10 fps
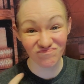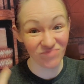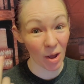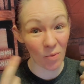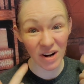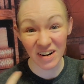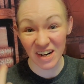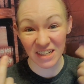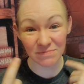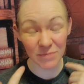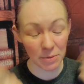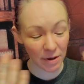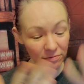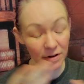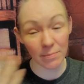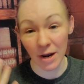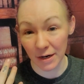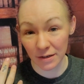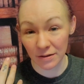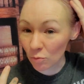Not wearing any. You can make fun of
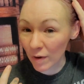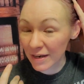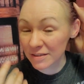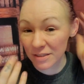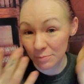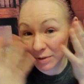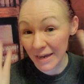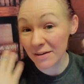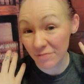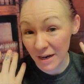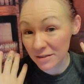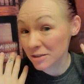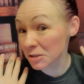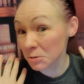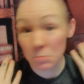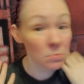my rancid blank face.